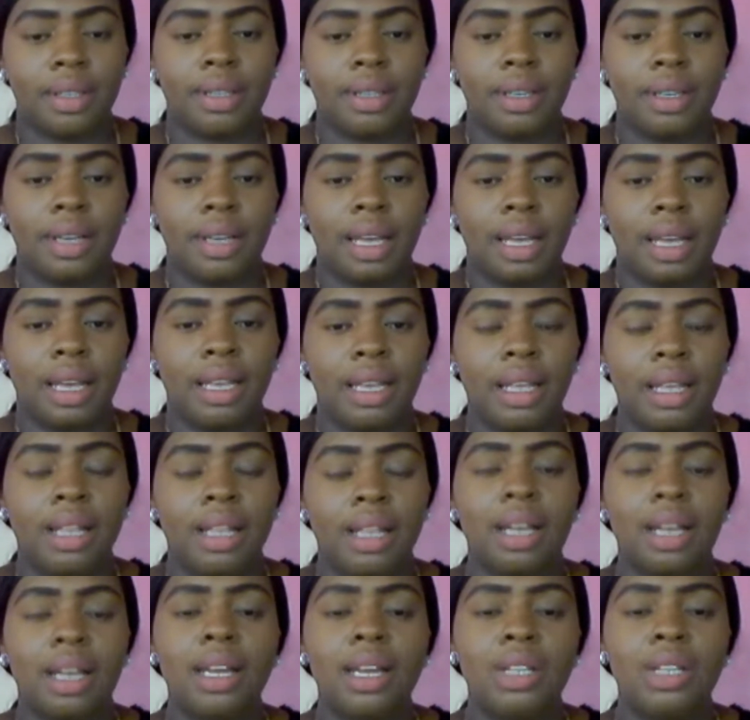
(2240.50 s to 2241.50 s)
the
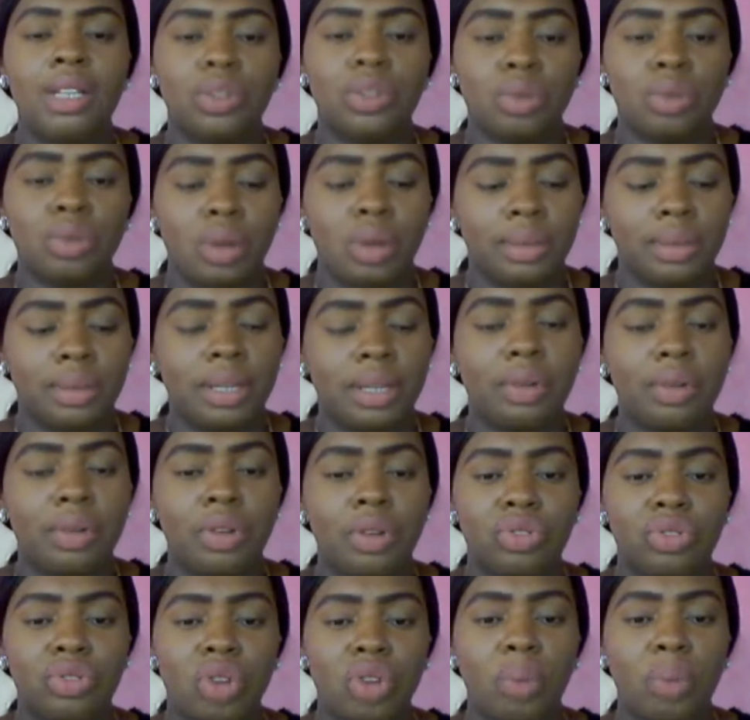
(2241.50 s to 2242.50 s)
little, let's say, a
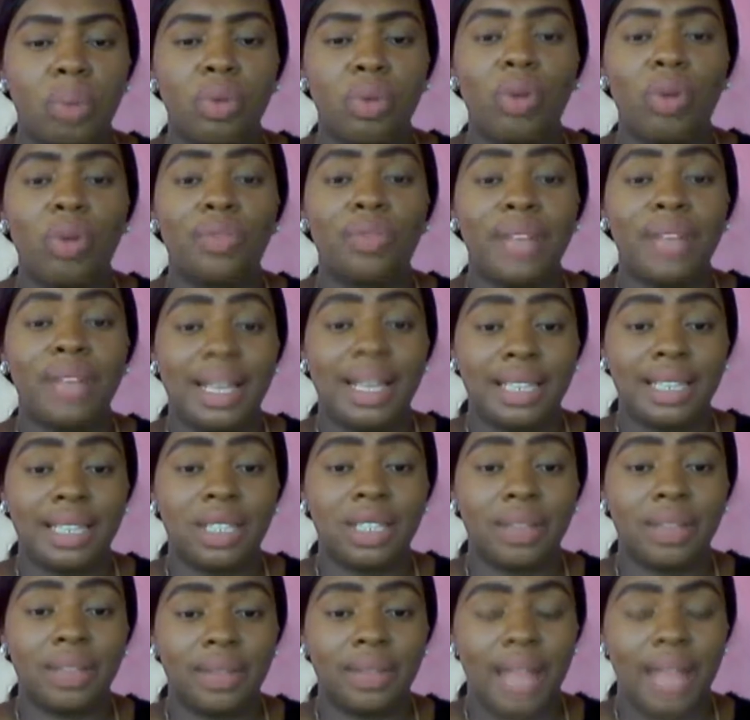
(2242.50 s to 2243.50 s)
summary of the essence
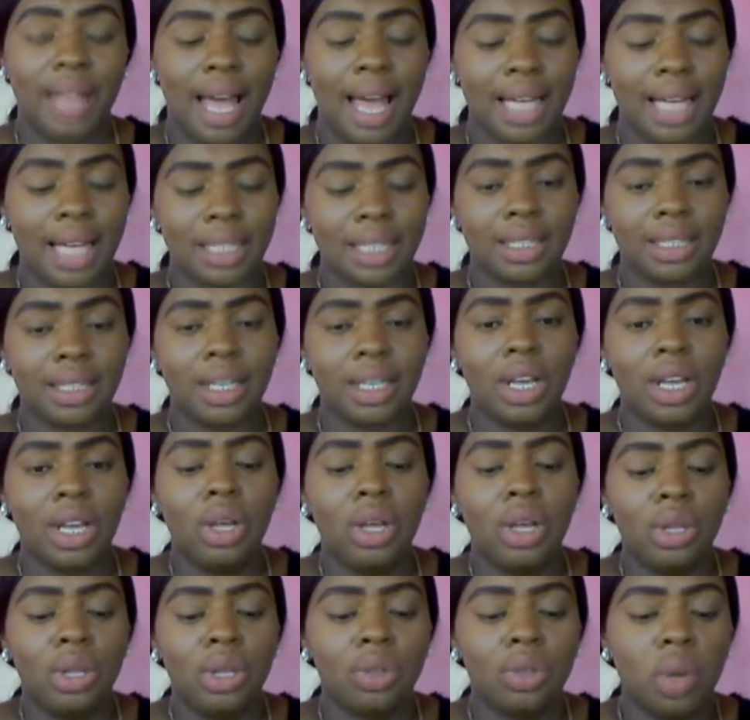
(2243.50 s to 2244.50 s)
of the act.
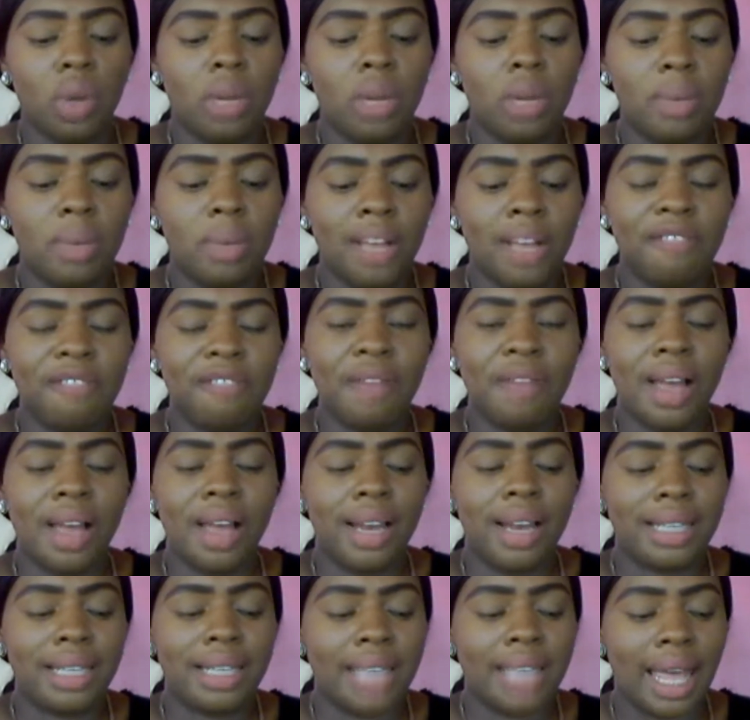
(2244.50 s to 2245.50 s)
To eliminate
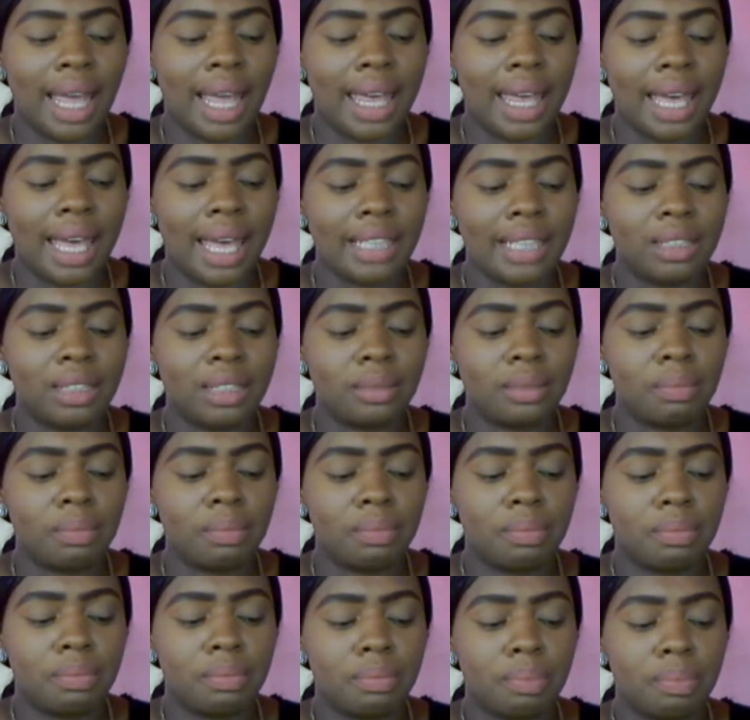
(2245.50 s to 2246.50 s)
violence against,
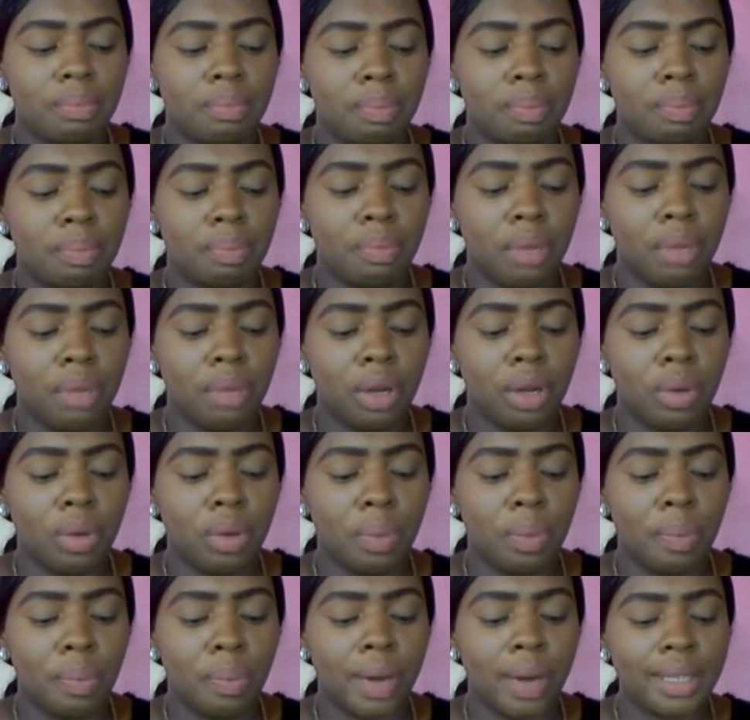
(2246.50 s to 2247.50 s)

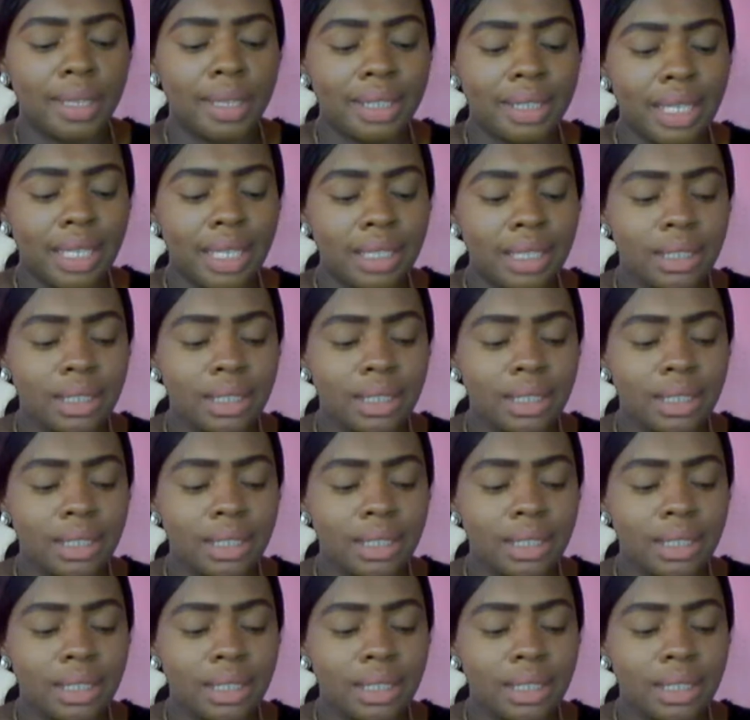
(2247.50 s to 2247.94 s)
persons,